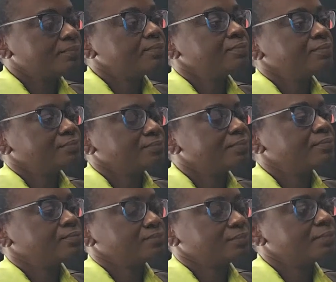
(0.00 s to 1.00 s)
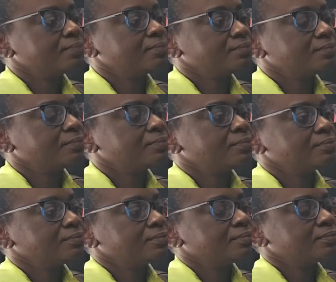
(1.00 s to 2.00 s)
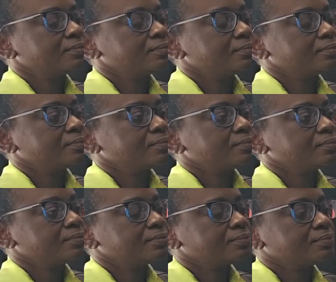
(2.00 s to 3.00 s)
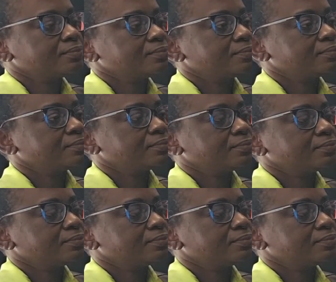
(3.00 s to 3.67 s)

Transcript: This person isn't speaking.